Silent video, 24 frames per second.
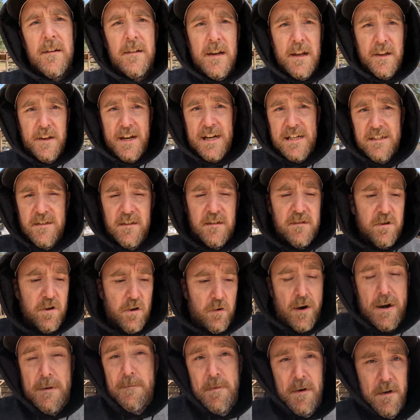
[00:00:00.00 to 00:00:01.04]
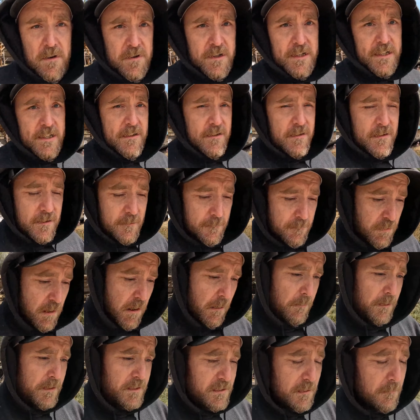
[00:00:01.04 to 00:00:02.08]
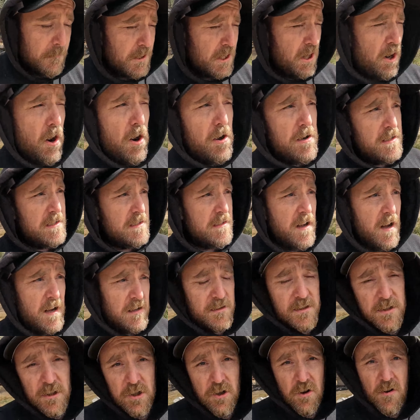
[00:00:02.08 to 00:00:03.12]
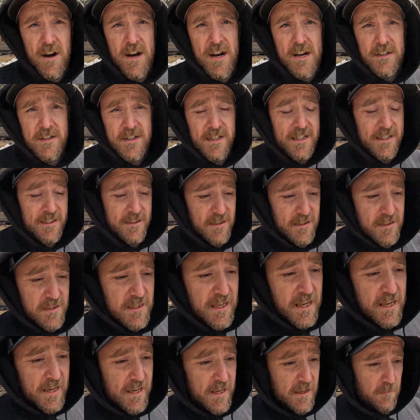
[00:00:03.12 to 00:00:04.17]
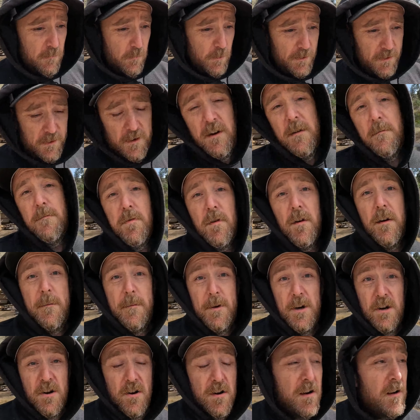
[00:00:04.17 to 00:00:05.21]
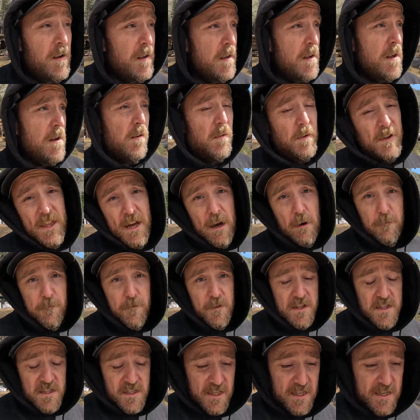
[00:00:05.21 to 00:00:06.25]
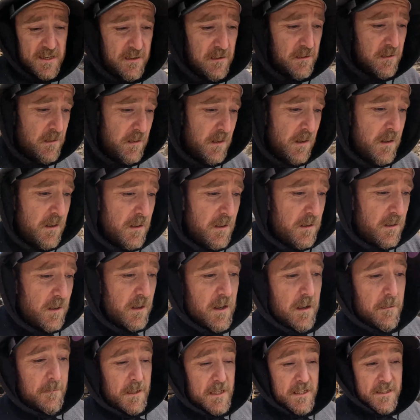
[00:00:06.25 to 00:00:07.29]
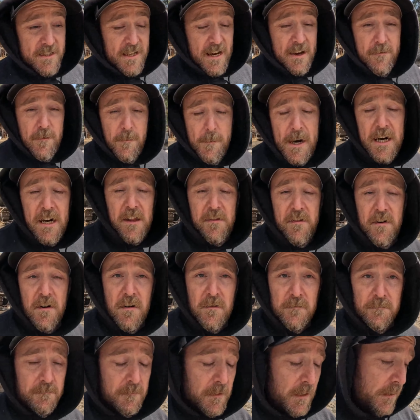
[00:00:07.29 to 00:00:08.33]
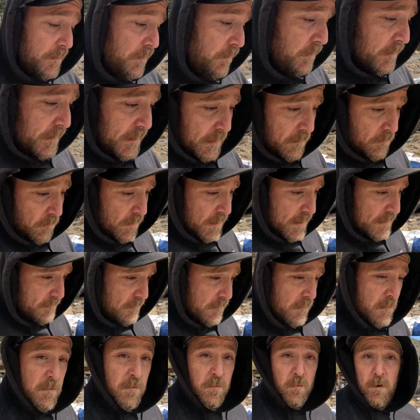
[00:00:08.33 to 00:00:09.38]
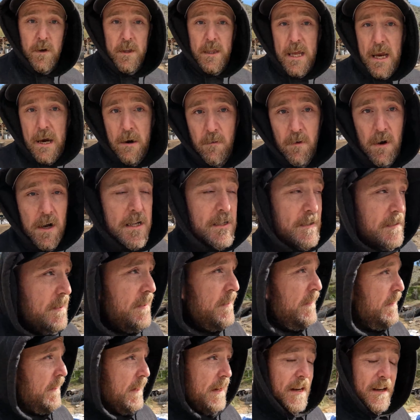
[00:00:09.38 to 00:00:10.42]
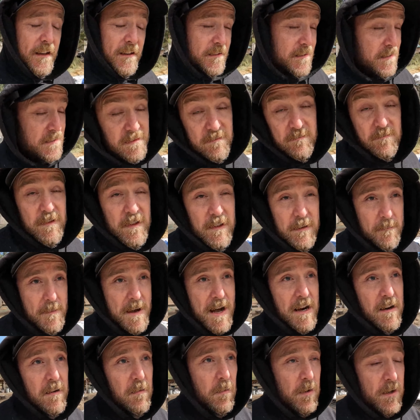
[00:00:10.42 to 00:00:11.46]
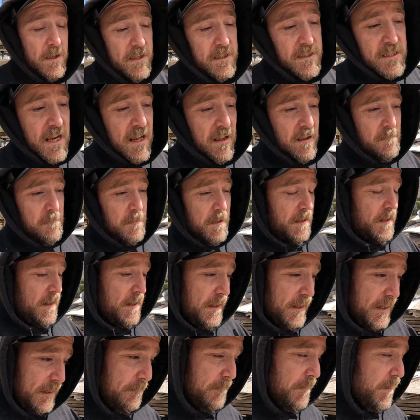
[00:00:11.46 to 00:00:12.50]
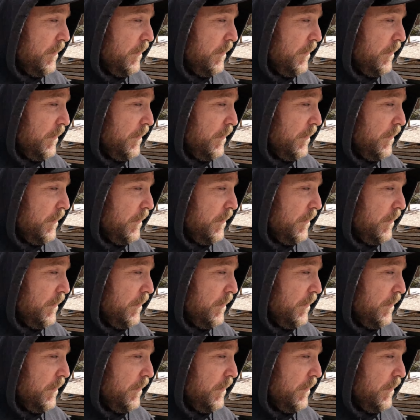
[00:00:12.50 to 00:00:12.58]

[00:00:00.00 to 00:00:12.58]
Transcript: Now you guys, these are Great Pyrenees, probably some of the hardest dogs to train to get to stay in within a perimeter without fencing uh, because they have a mind of their own. They do what they want, when they want, and it doesn't really matter what you tell them, they're gonna keep